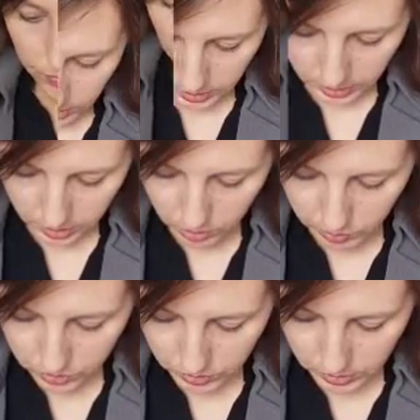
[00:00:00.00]
The angle
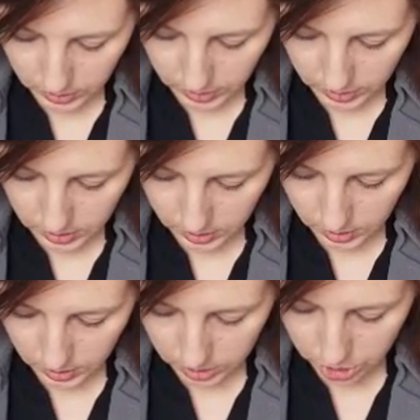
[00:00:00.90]
between the head
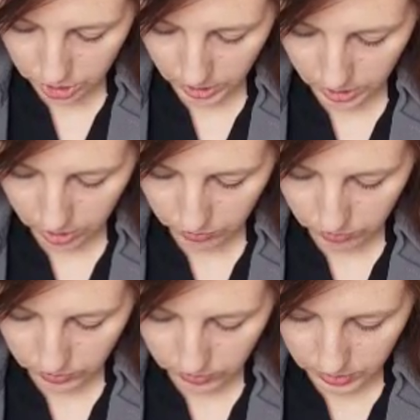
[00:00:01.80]
and the shank of
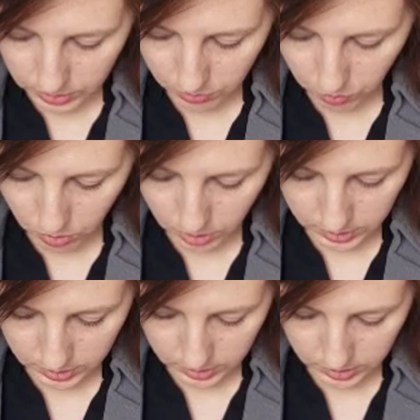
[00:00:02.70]
rivet
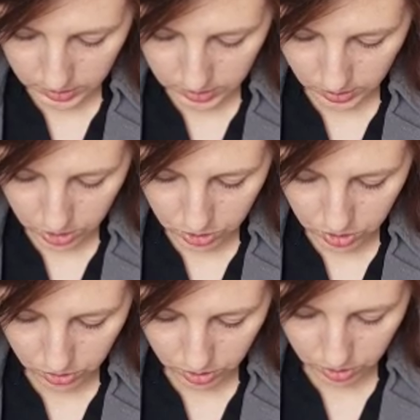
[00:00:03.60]
1 is
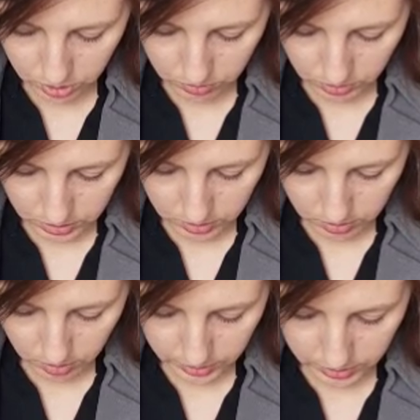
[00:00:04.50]
130 degrees
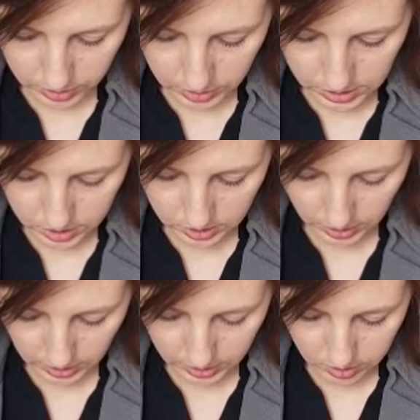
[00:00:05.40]
on each
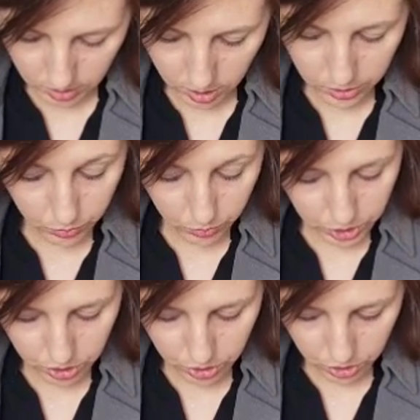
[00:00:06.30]
side,
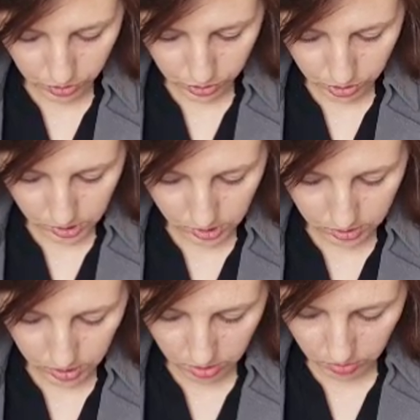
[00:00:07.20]
which is
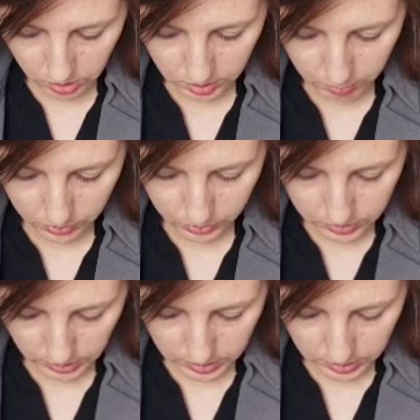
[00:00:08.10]
260 degrees on both
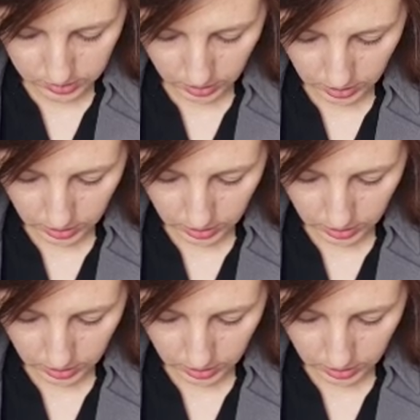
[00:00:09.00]
sides.